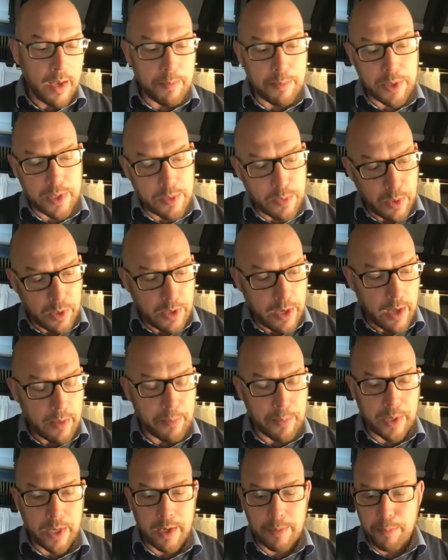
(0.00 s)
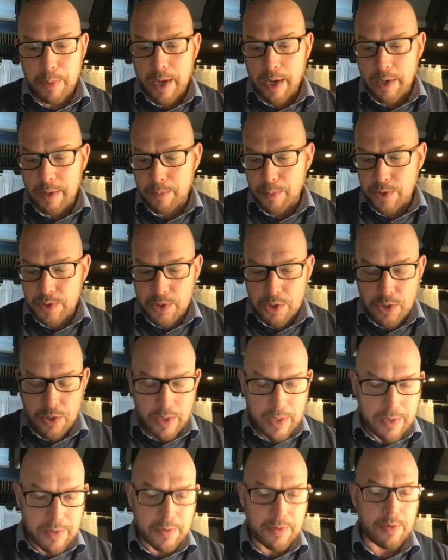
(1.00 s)
Please will you help me get back in position?
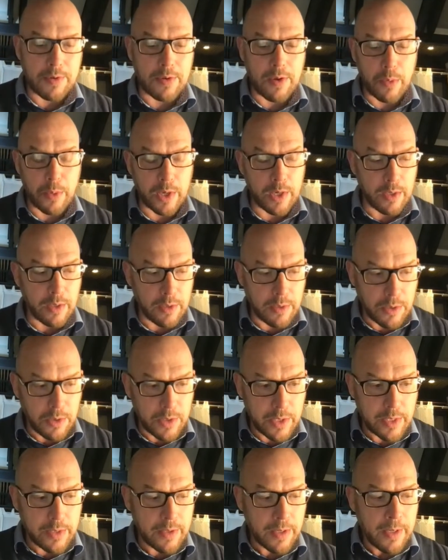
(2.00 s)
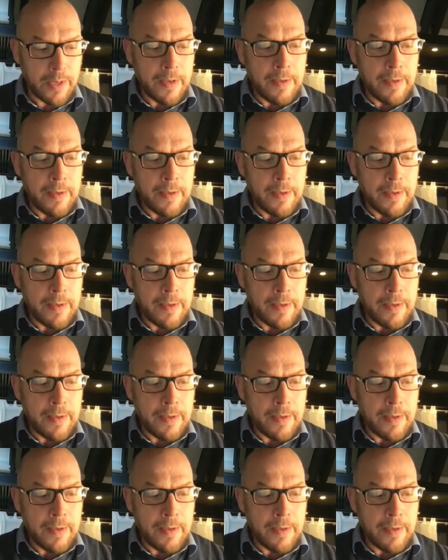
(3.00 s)
And this is how we're going to do it.